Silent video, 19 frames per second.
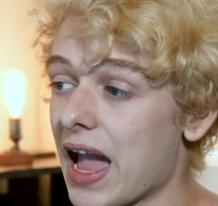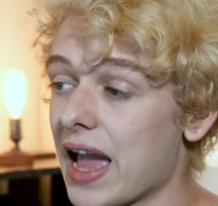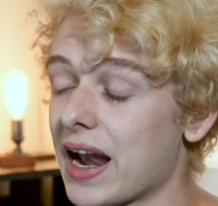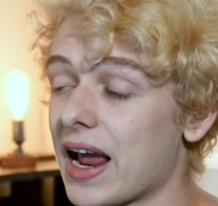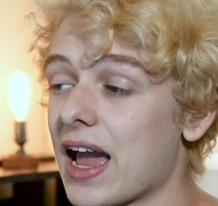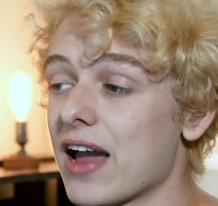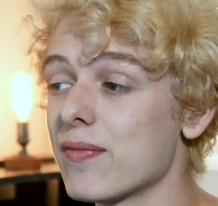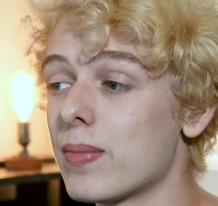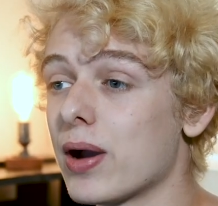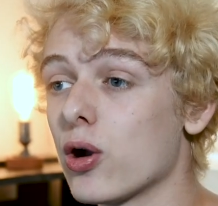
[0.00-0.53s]
and I
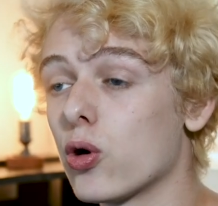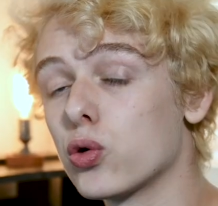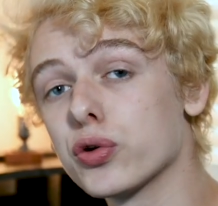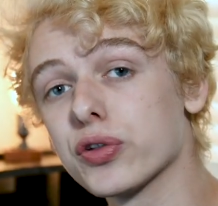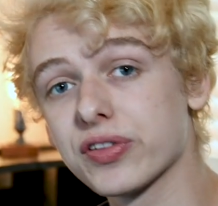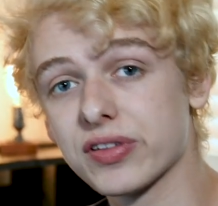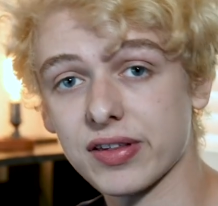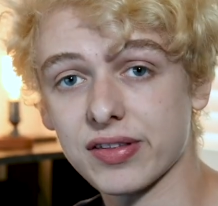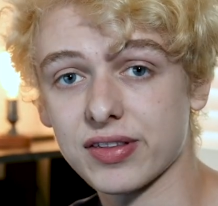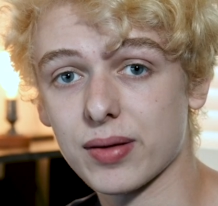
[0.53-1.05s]
have my whole
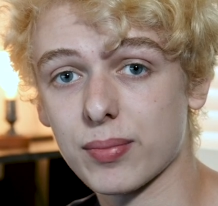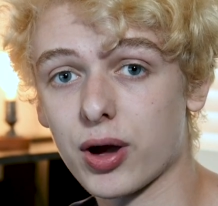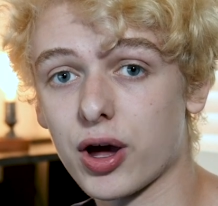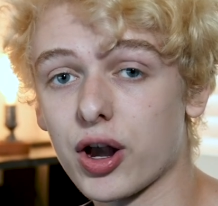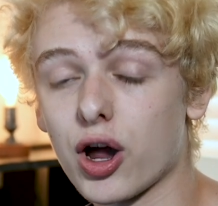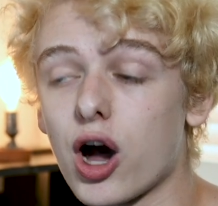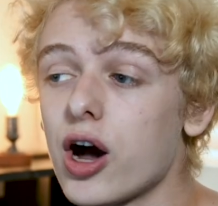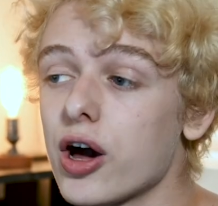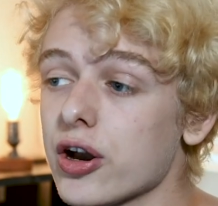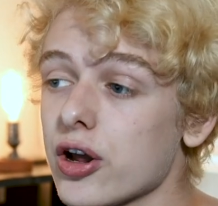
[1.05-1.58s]
system
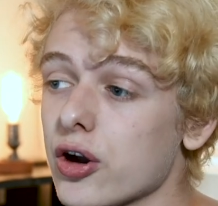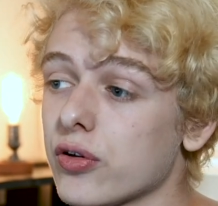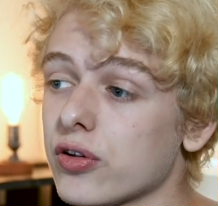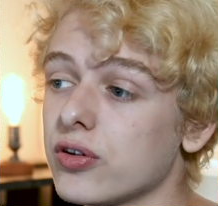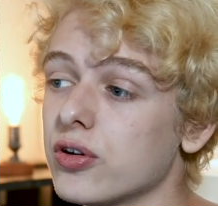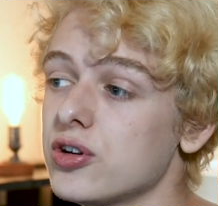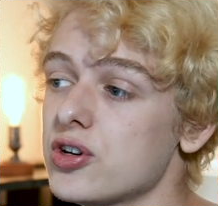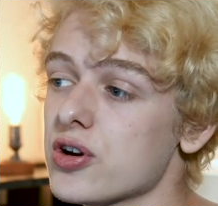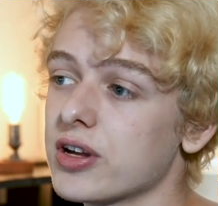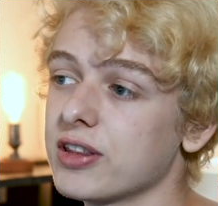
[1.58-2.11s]
on auto.
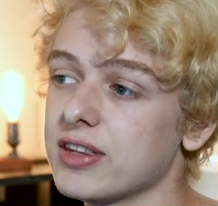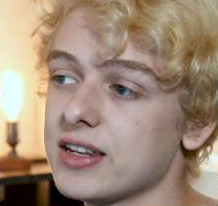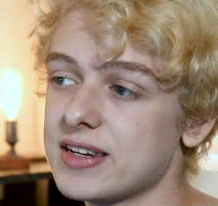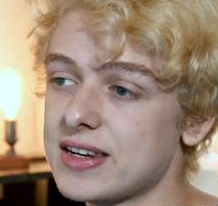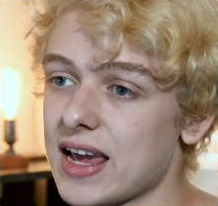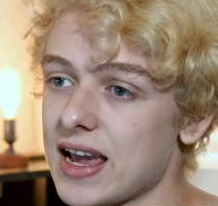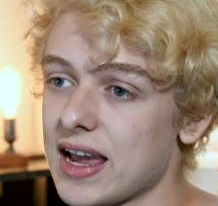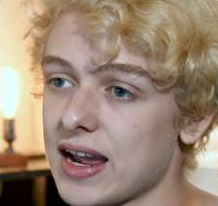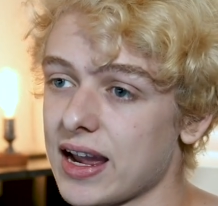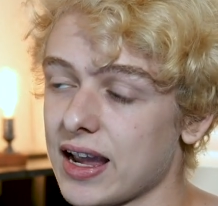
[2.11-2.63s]
So during the
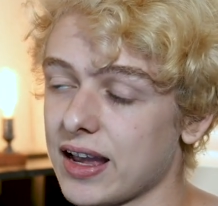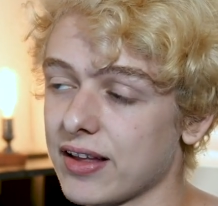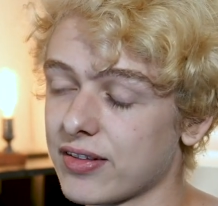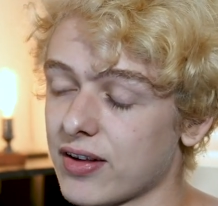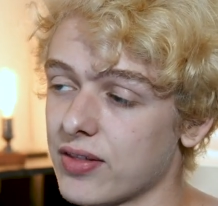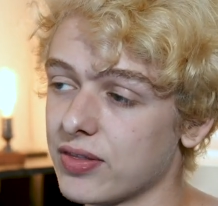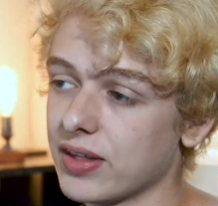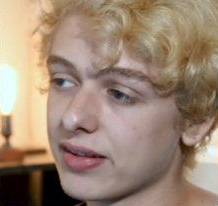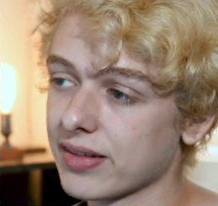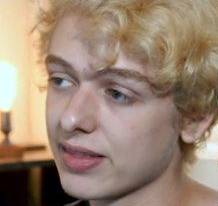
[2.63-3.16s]
day, it's
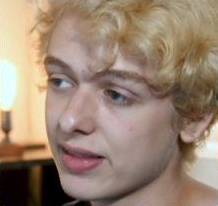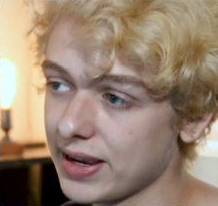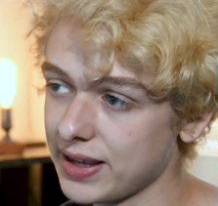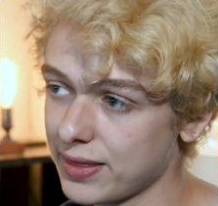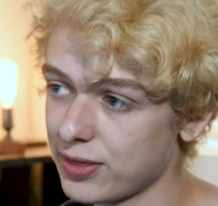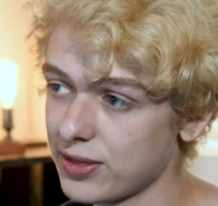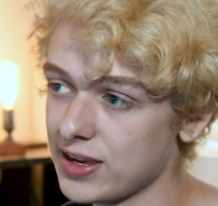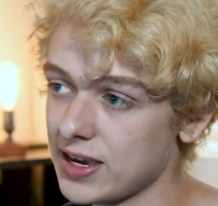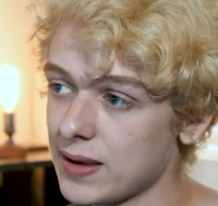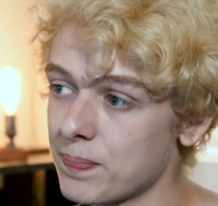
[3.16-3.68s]
on this light
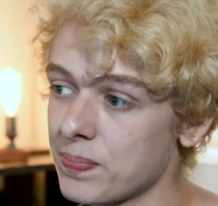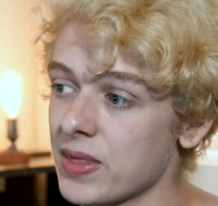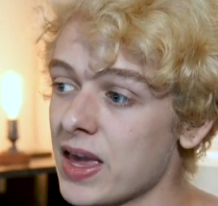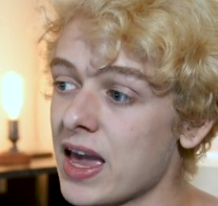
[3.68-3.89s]
theme.